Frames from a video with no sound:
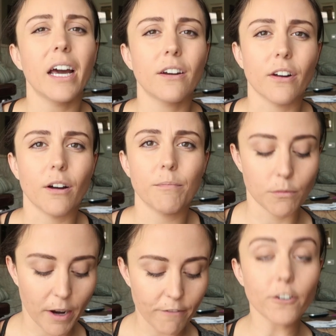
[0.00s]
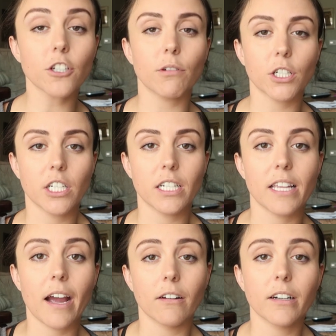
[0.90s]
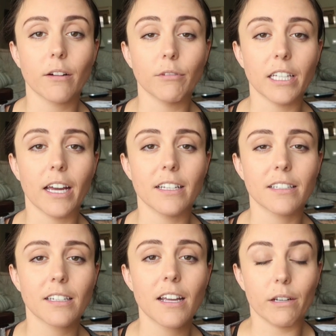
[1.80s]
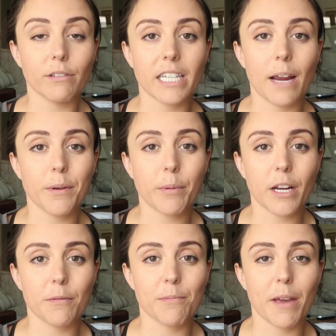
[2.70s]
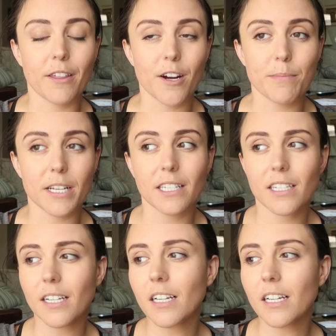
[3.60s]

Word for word: I don't know. So my first question is, how did I realize it was time to break up with my therapist?